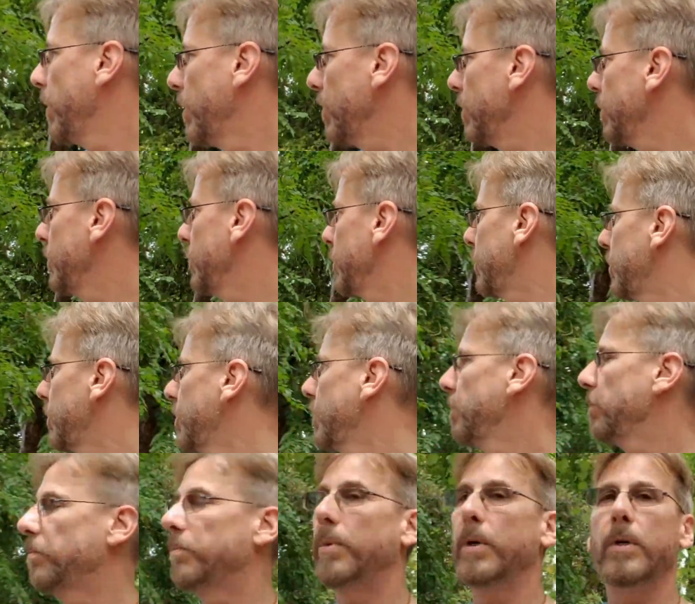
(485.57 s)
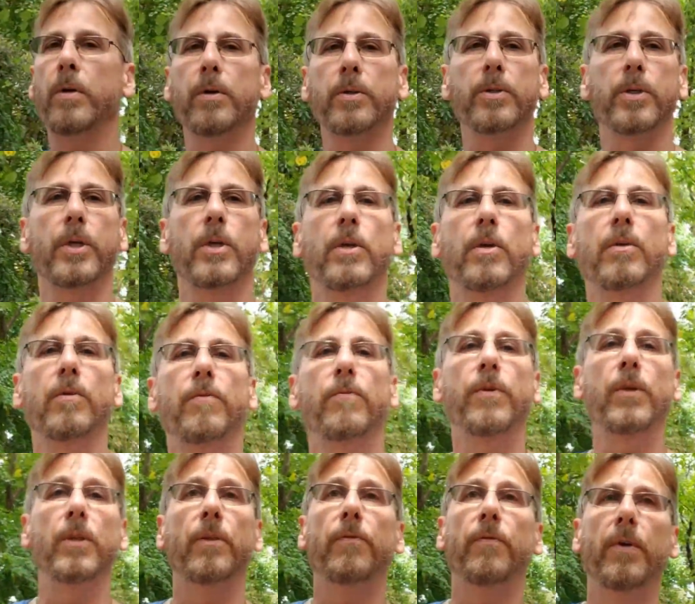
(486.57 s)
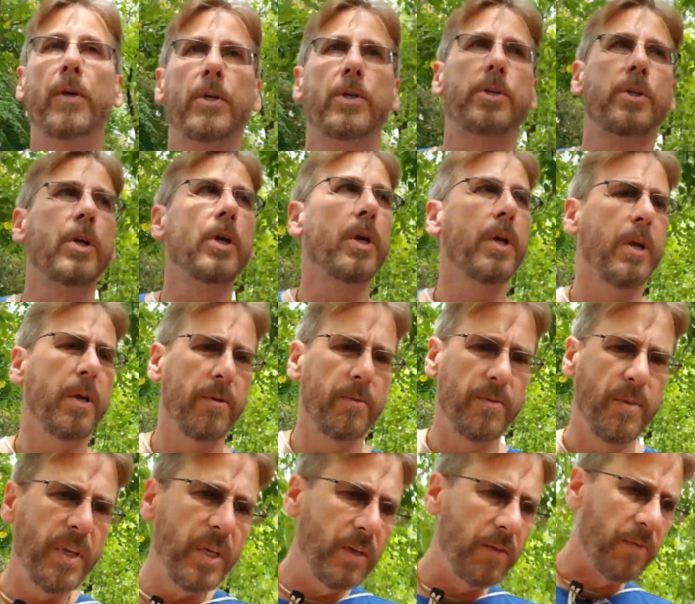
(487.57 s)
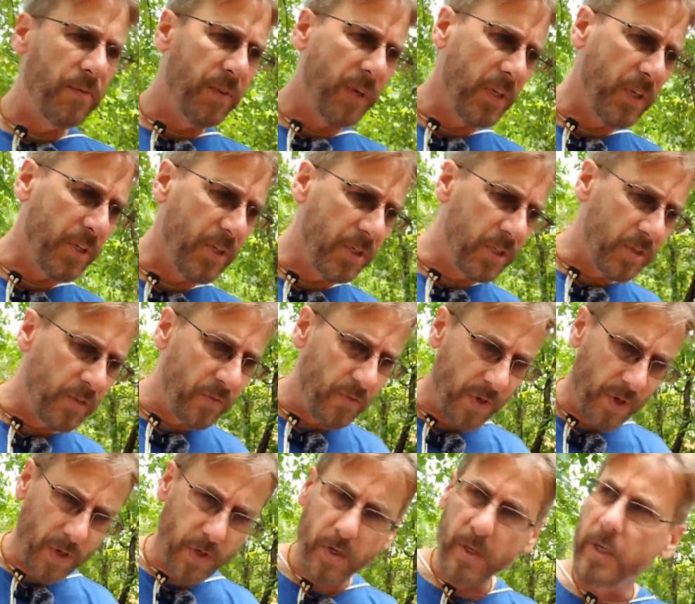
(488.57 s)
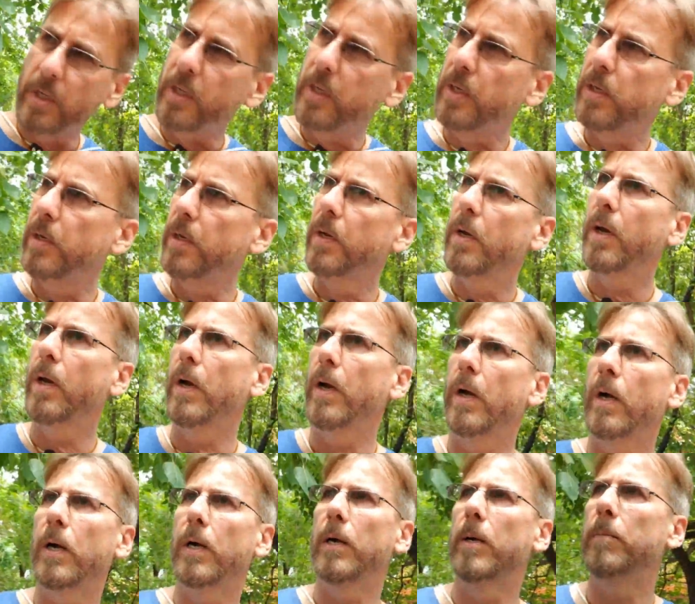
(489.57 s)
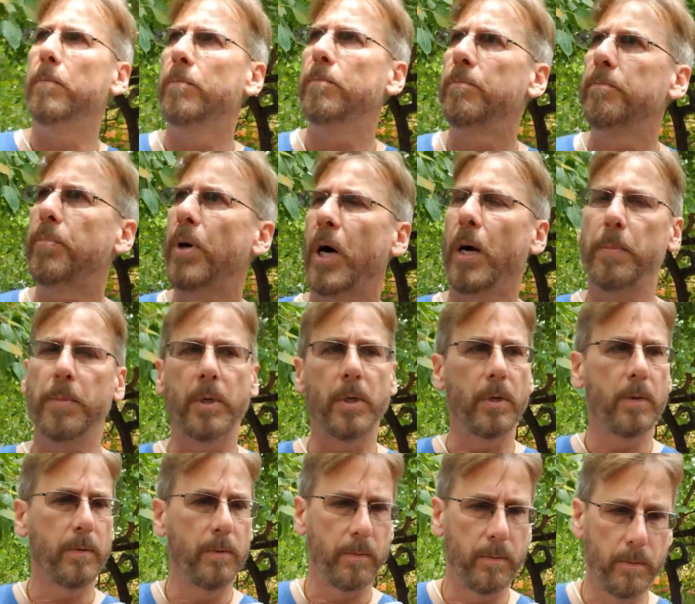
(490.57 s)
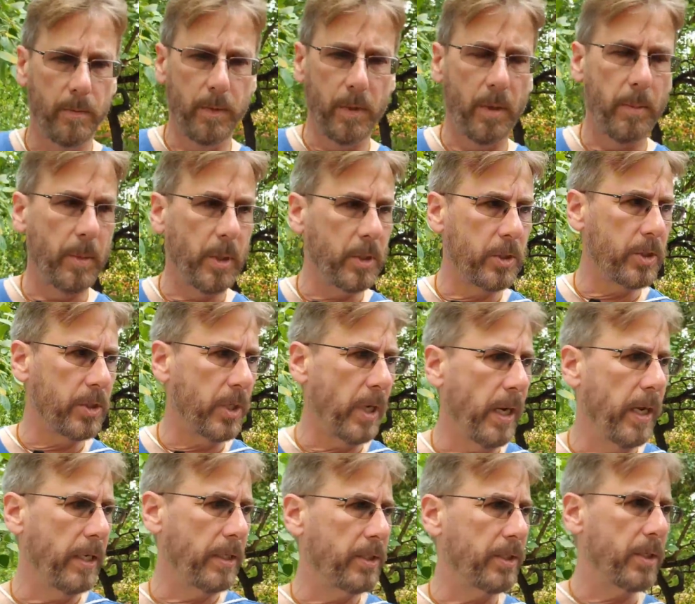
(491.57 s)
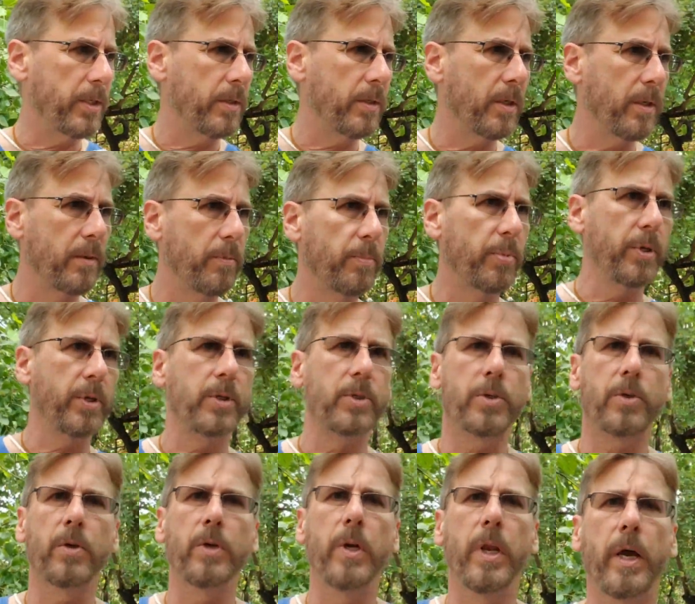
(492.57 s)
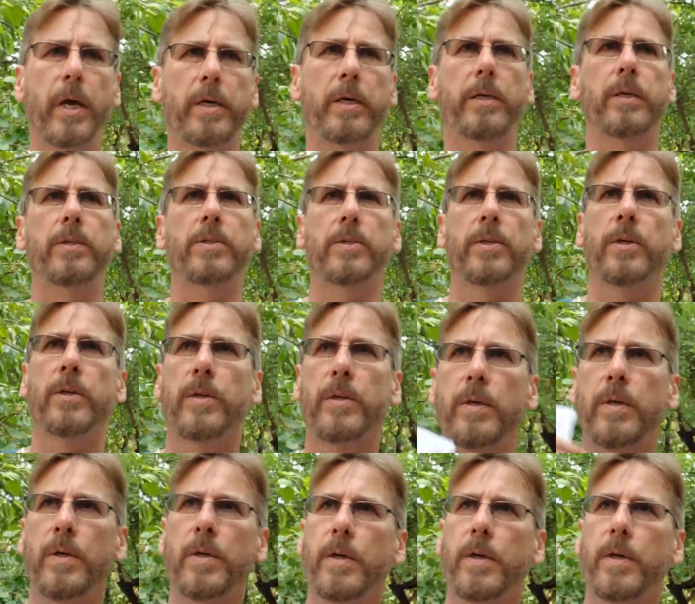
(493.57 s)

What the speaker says: birds, but it looks like you can feed the fish. Feeding fish is very popular amongst Thais. It brings good luck. It's a